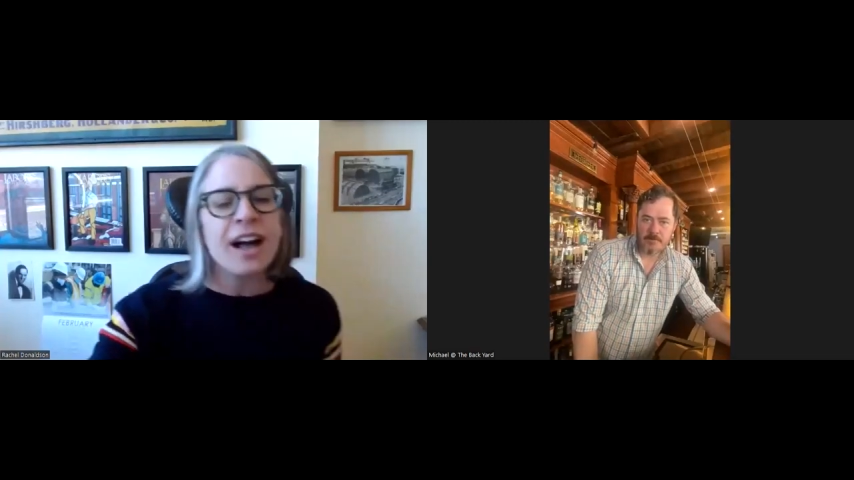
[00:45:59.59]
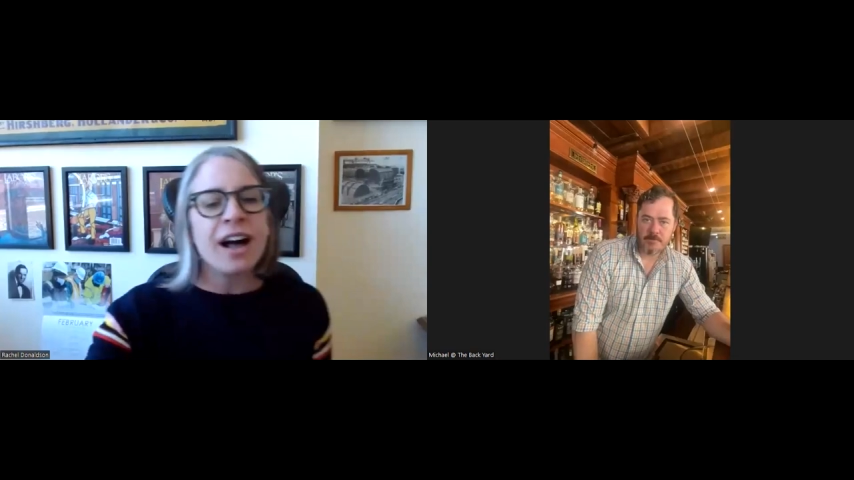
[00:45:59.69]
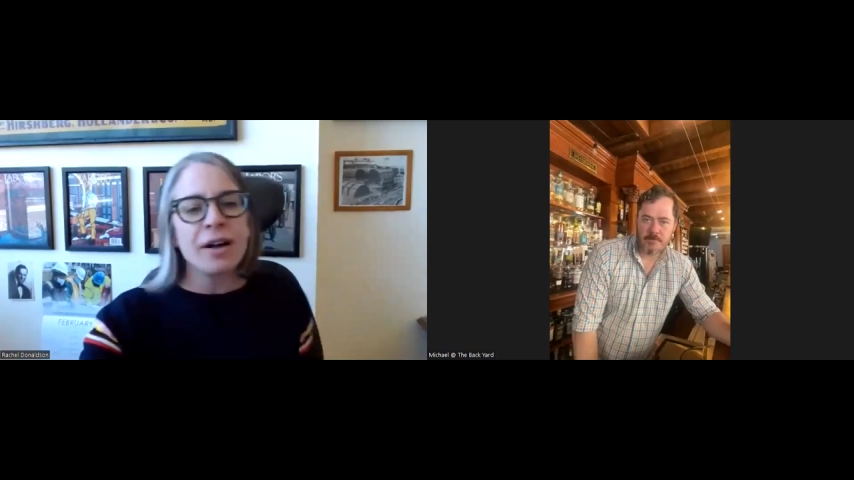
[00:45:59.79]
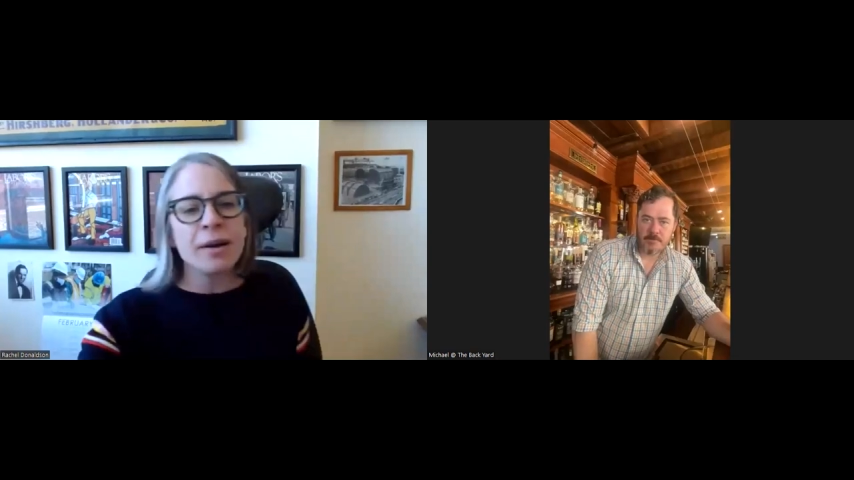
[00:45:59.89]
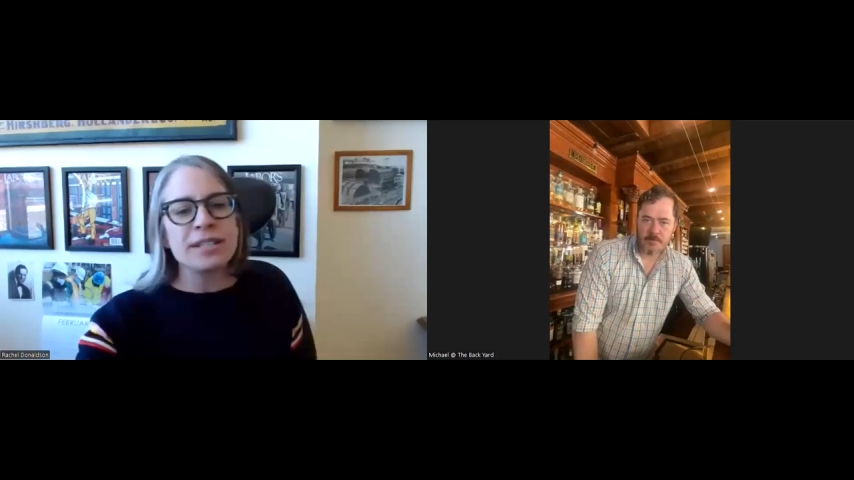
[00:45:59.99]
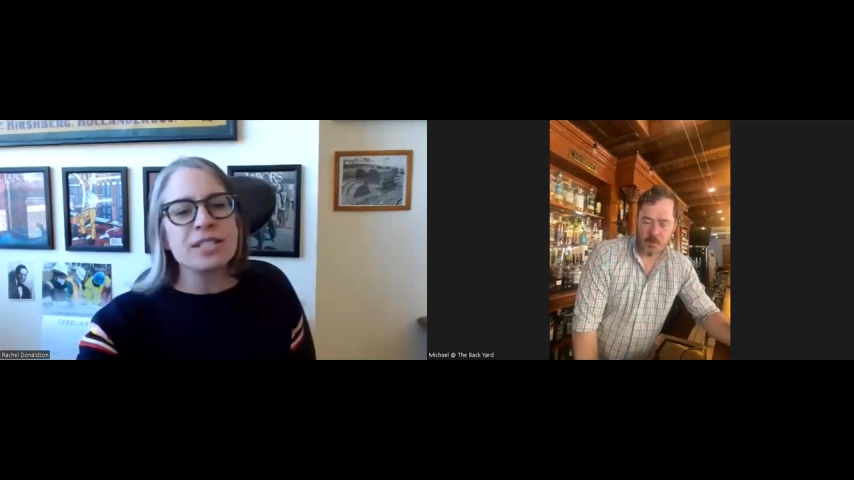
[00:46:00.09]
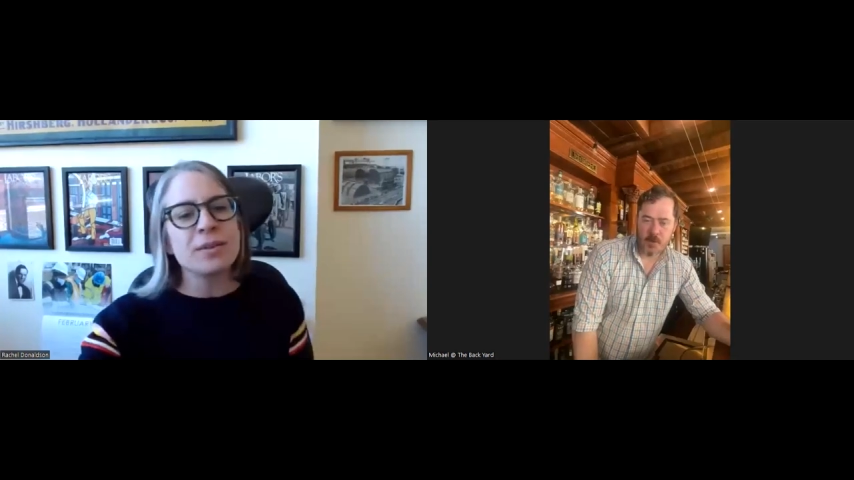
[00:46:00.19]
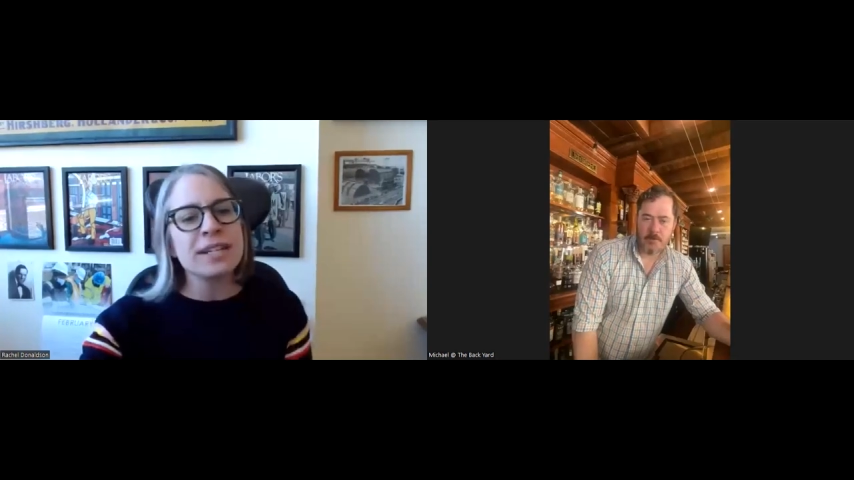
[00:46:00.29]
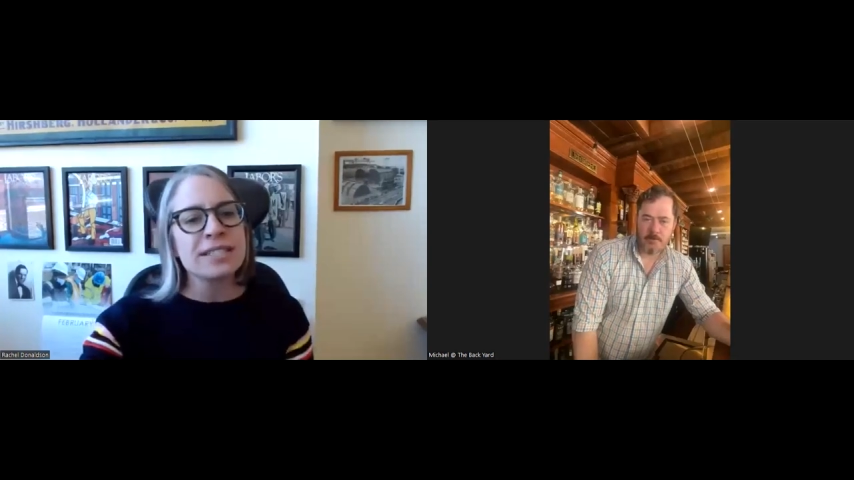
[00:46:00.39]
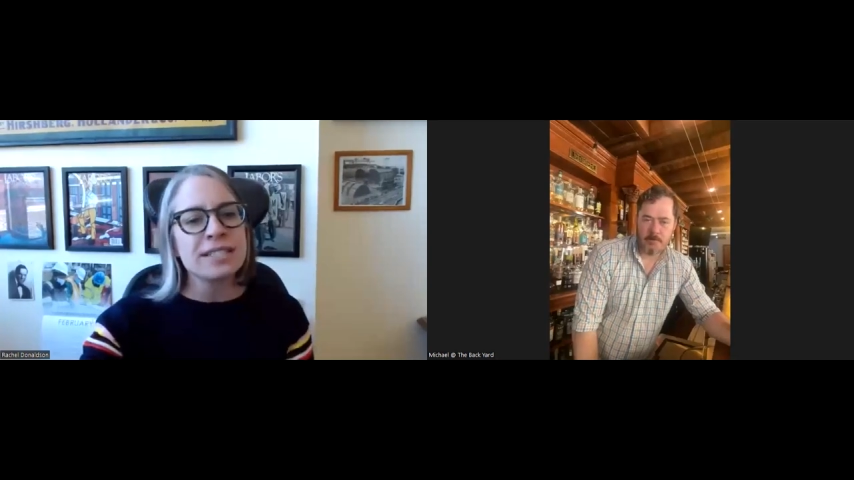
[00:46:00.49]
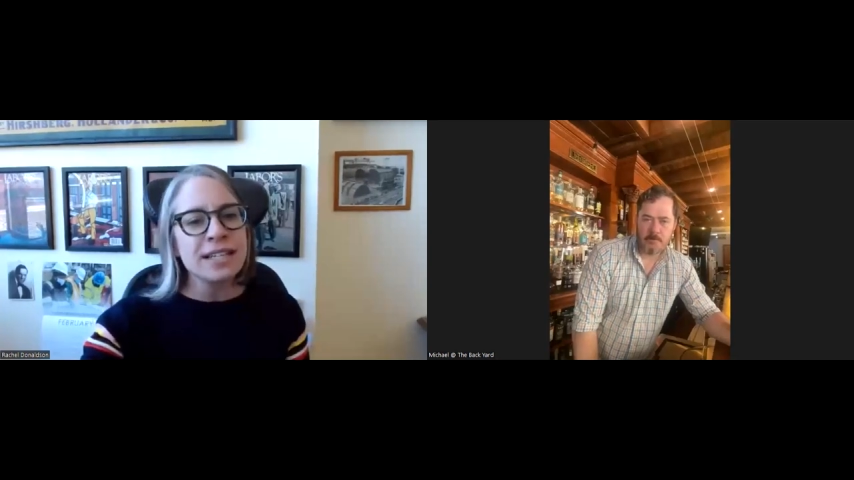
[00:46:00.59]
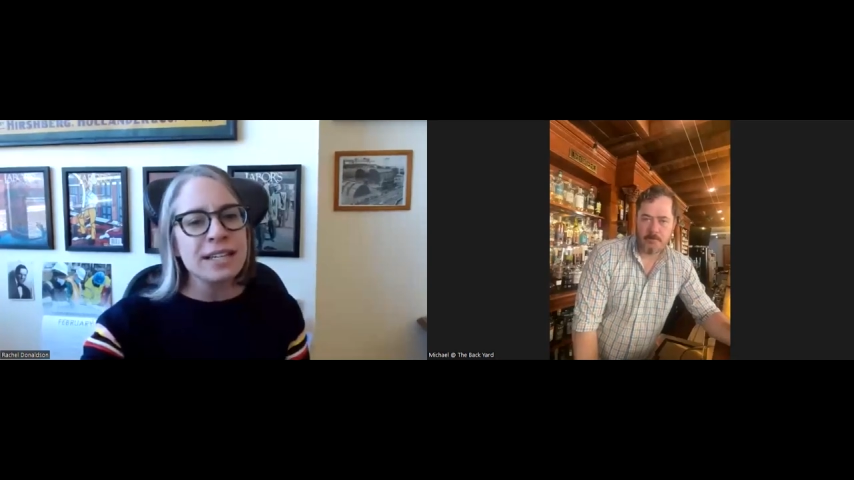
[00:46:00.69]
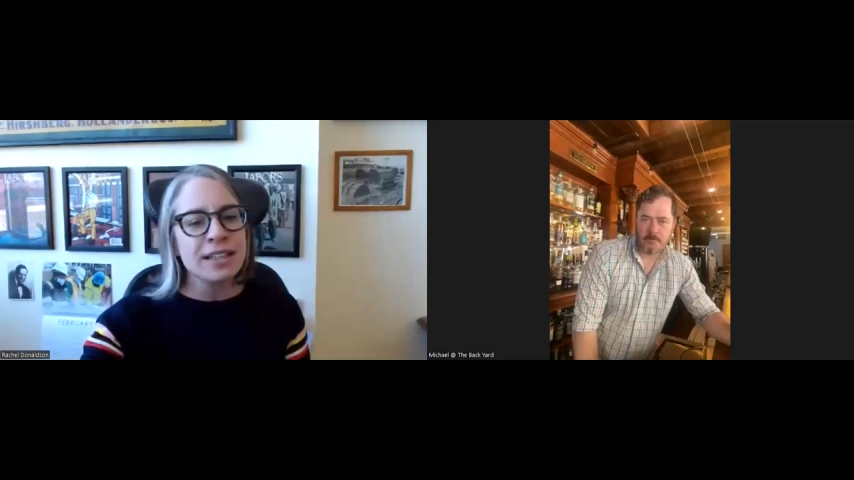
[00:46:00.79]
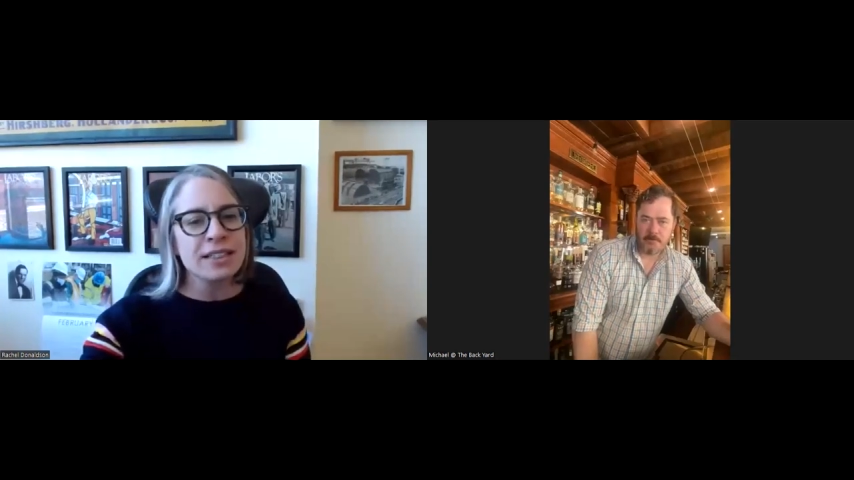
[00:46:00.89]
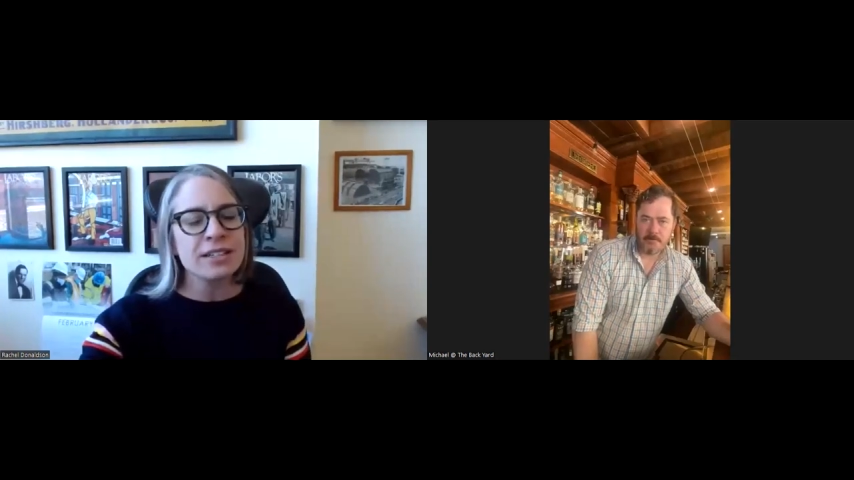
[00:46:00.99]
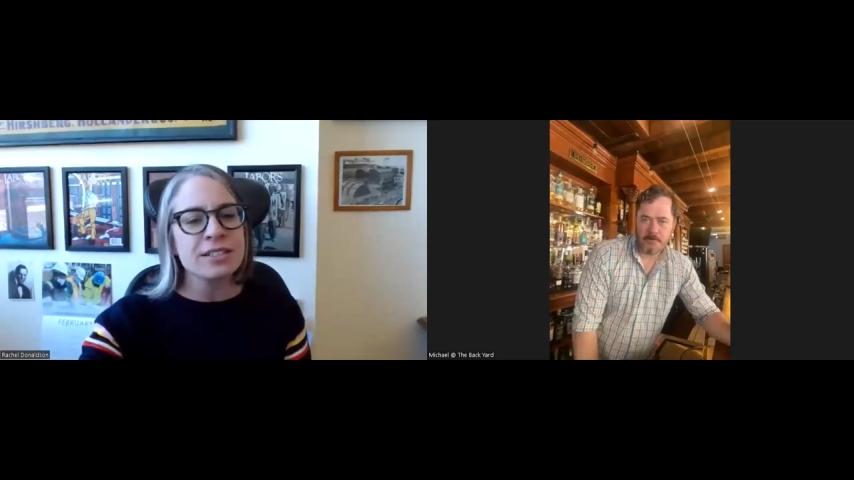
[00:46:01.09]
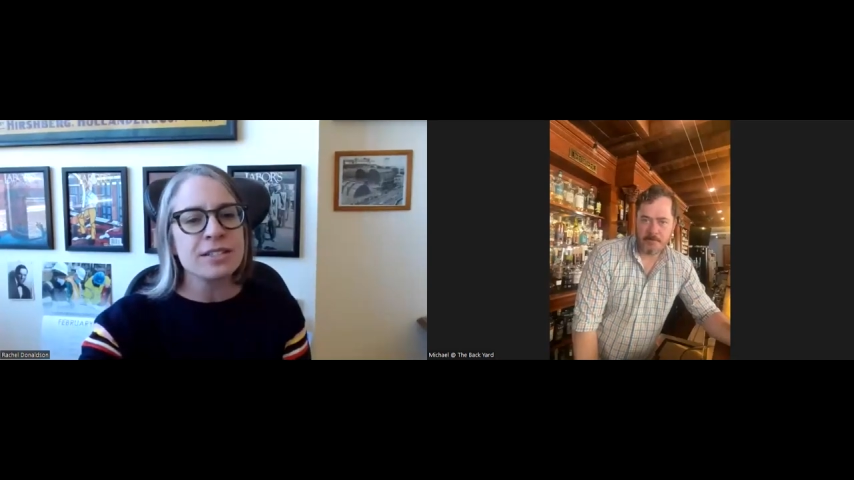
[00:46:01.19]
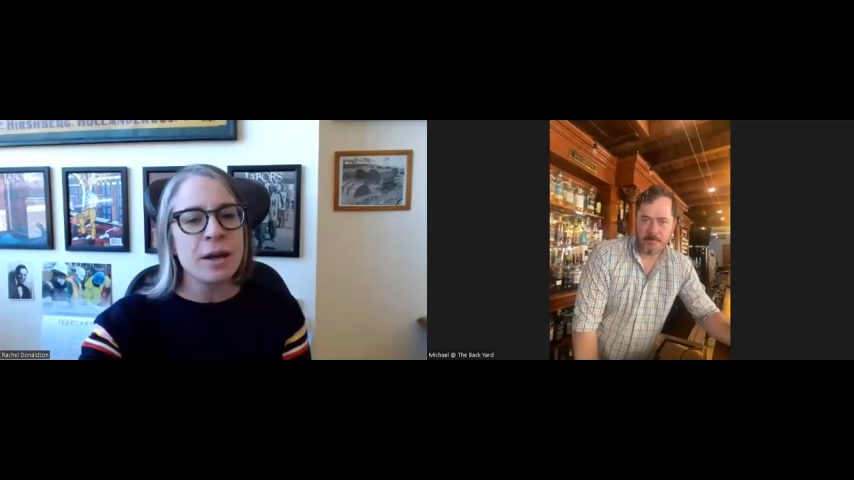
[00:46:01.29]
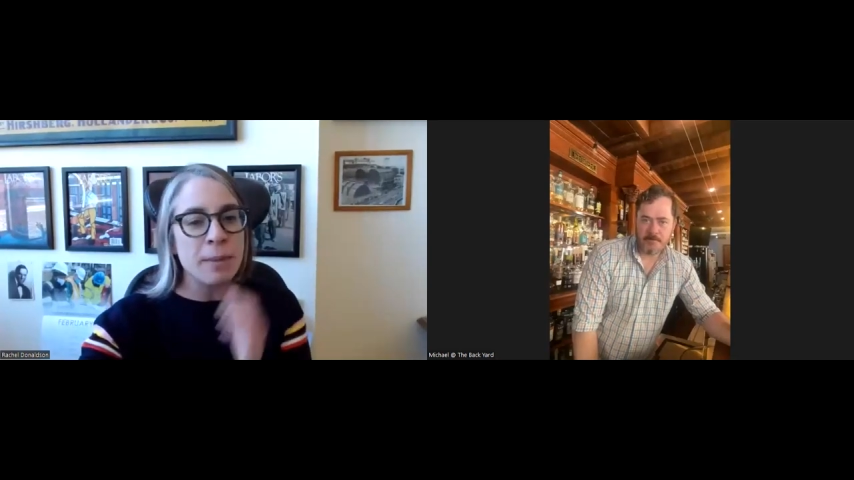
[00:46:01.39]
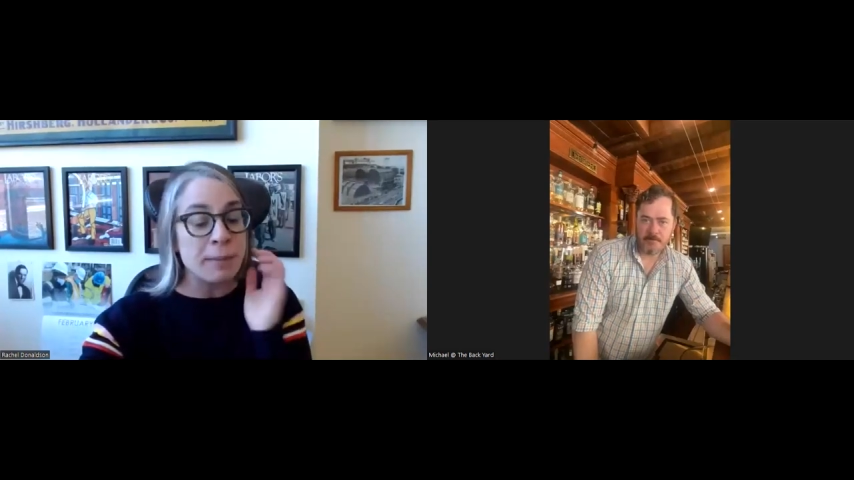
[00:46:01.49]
Um, and so I see that there's some,